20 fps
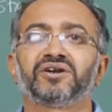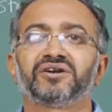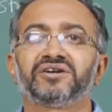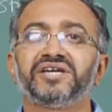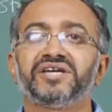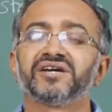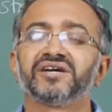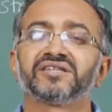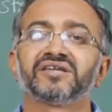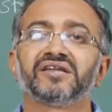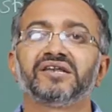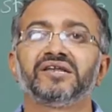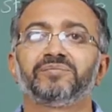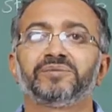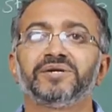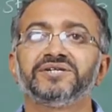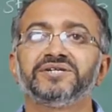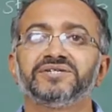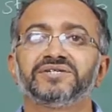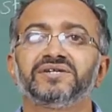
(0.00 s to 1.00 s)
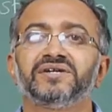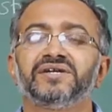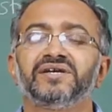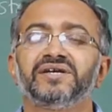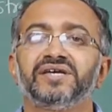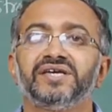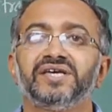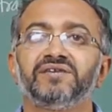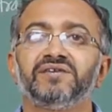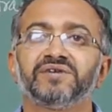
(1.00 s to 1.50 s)
near the limit,
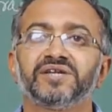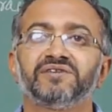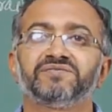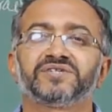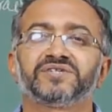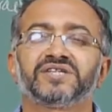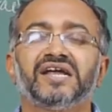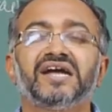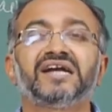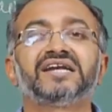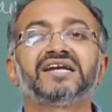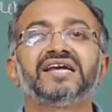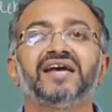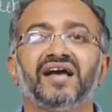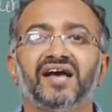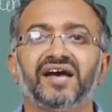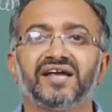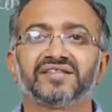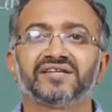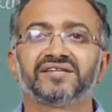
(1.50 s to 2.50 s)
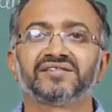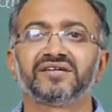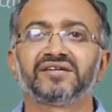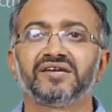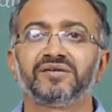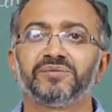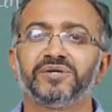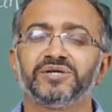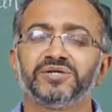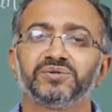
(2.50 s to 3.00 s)
even if slightly higher than the
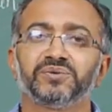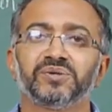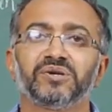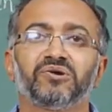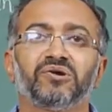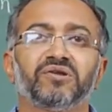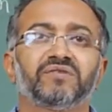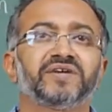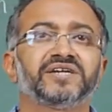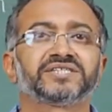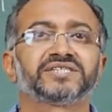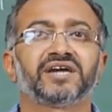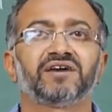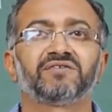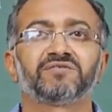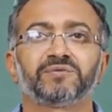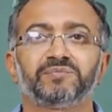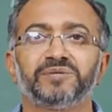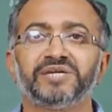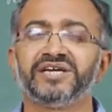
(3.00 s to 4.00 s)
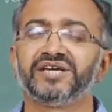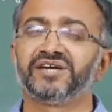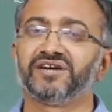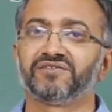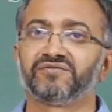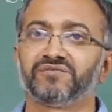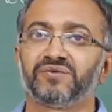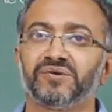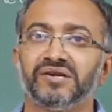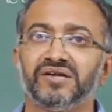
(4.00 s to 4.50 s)
limit, you will always have to be
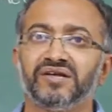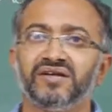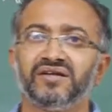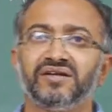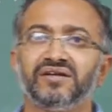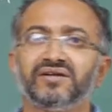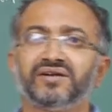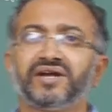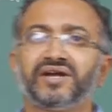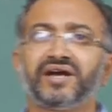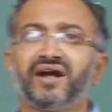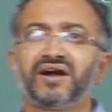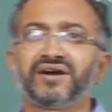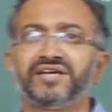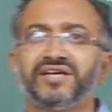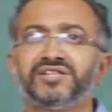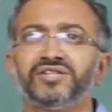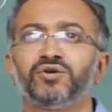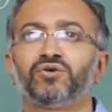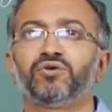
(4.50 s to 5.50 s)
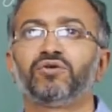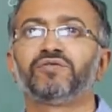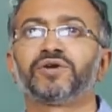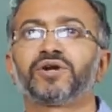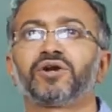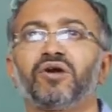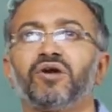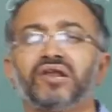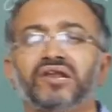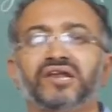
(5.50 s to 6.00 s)
careful regarding the
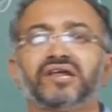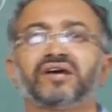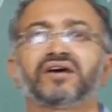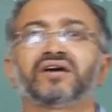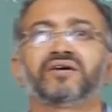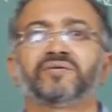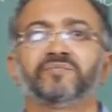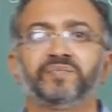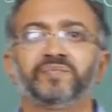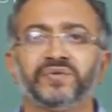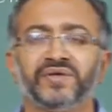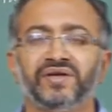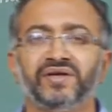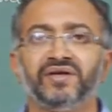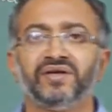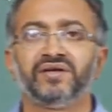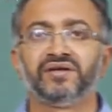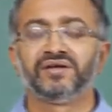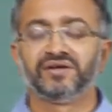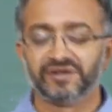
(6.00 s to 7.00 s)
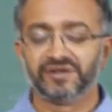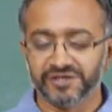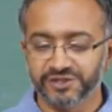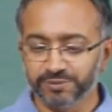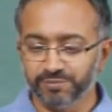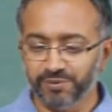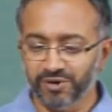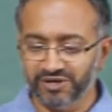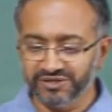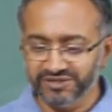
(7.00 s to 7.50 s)
overall
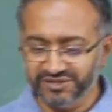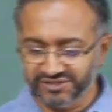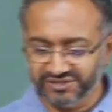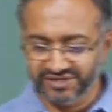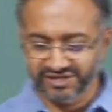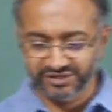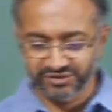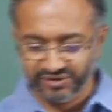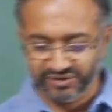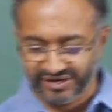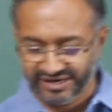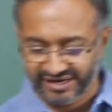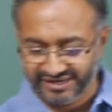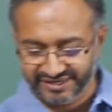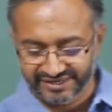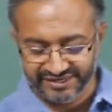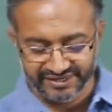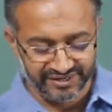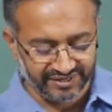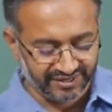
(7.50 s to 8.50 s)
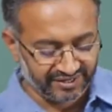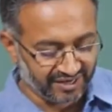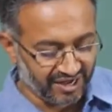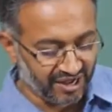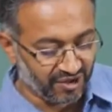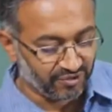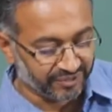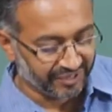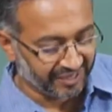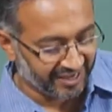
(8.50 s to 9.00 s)
response that you are getting and
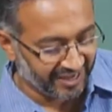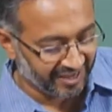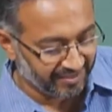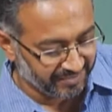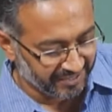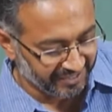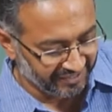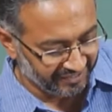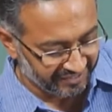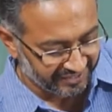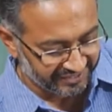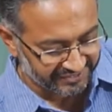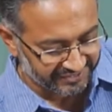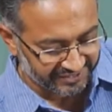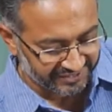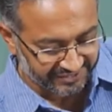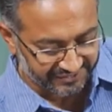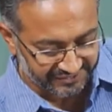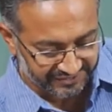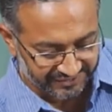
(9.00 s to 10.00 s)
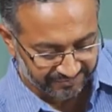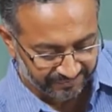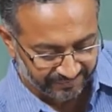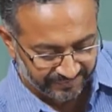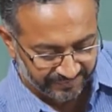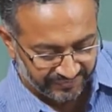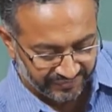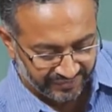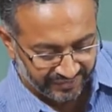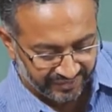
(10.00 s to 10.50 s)
how reliable is this.
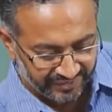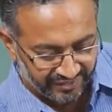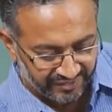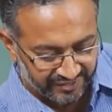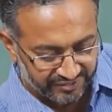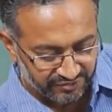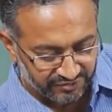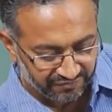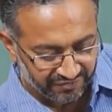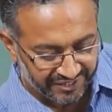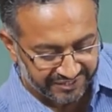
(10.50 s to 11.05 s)
So for